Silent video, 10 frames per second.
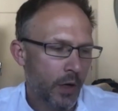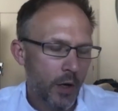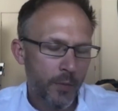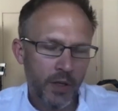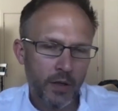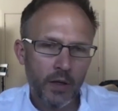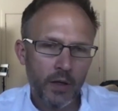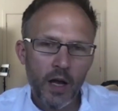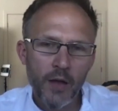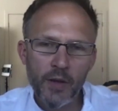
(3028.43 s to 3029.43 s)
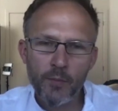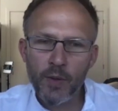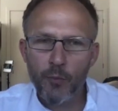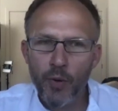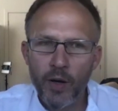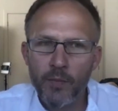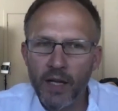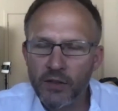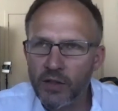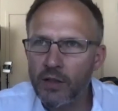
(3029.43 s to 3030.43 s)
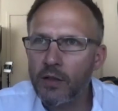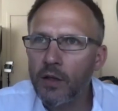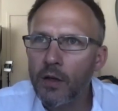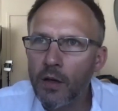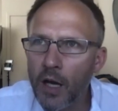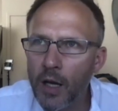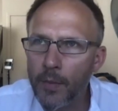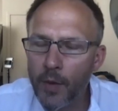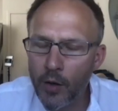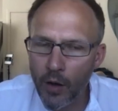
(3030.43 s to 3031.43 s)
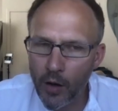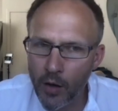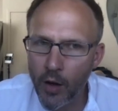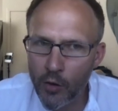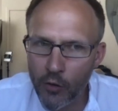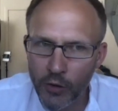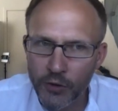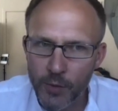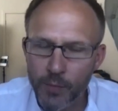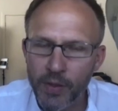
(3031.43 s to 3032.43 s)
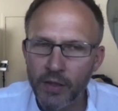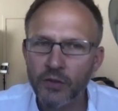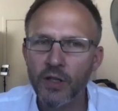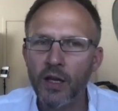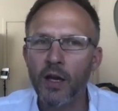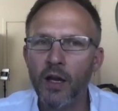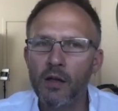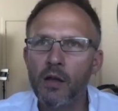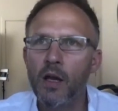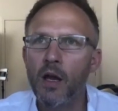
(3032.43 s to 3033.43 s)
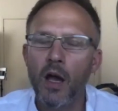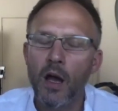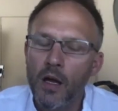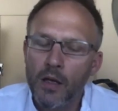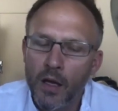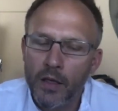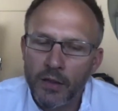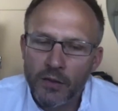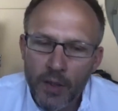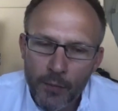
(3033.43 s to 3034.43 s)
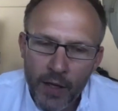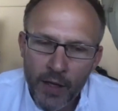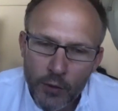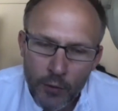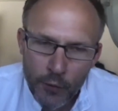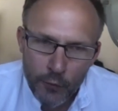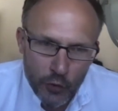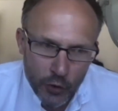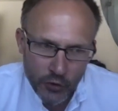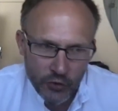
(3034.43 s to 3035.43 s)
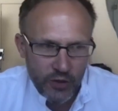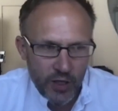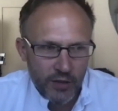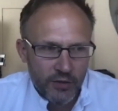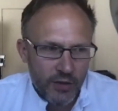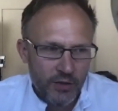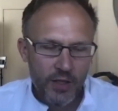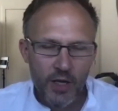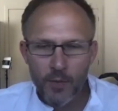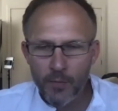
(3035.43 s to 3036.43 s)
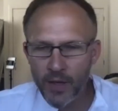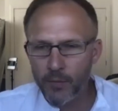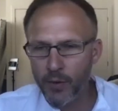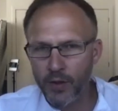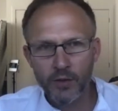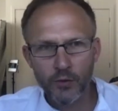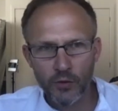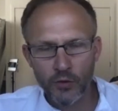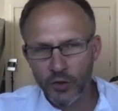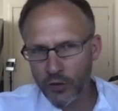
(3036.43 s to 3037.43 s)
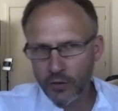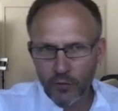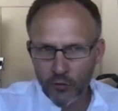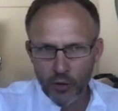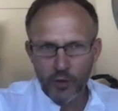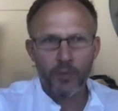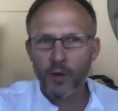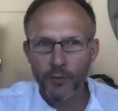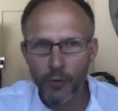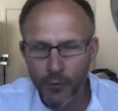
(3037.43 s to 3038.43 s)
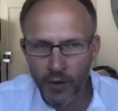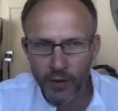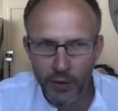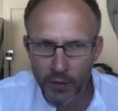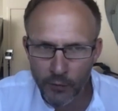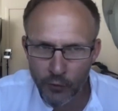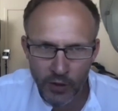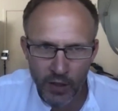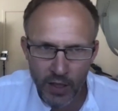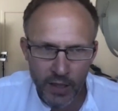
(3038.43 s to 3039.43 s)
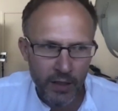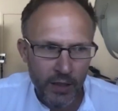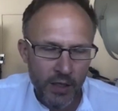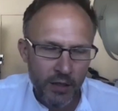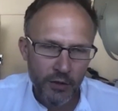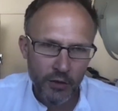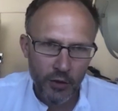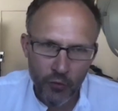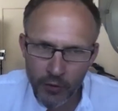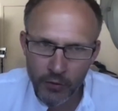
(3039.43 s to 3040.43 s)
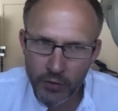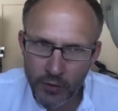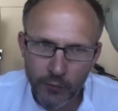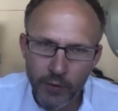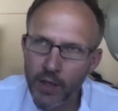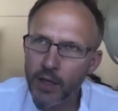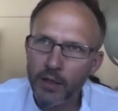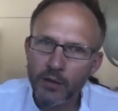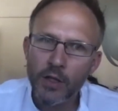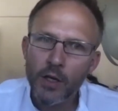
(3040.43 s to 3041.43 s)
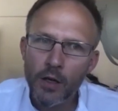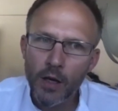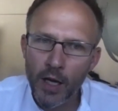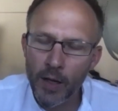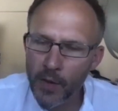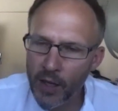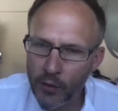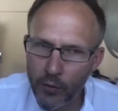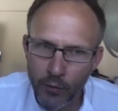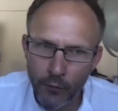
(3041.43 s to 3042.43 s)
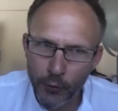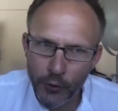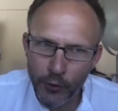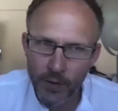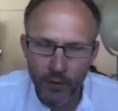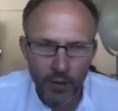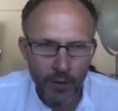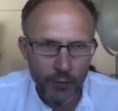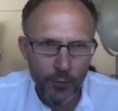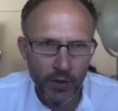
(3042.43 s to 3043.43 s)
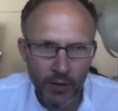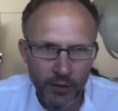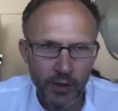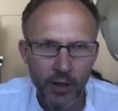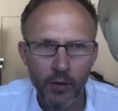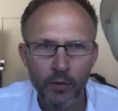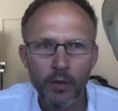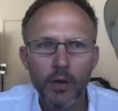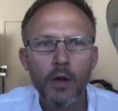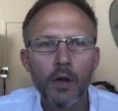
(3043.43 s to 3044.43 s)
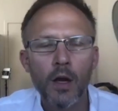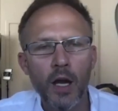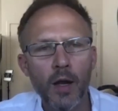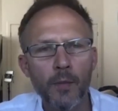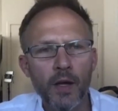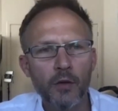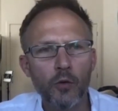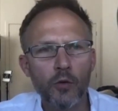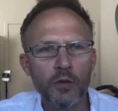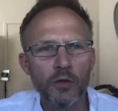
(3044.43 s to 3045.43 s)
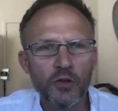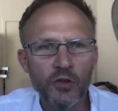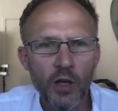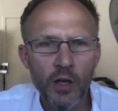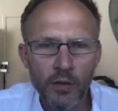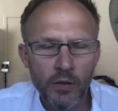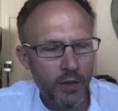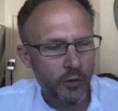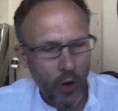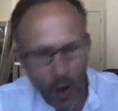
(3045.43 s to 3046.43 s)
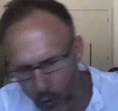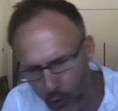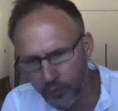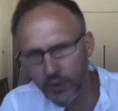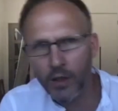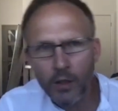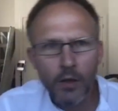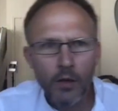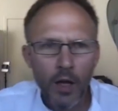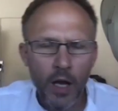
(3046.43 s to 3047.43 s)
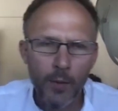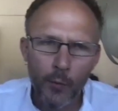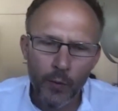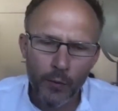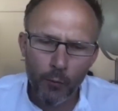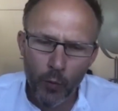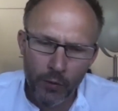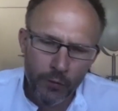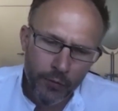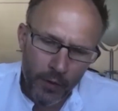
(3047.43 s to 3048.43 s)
But I think be pragmatic across the piece here and accept that. So if you've just started being put into the shielding group on the 30th of July because your Crohn's has flared, and you're on 40 milligrams of prednisolone, and you're concerned and you're older with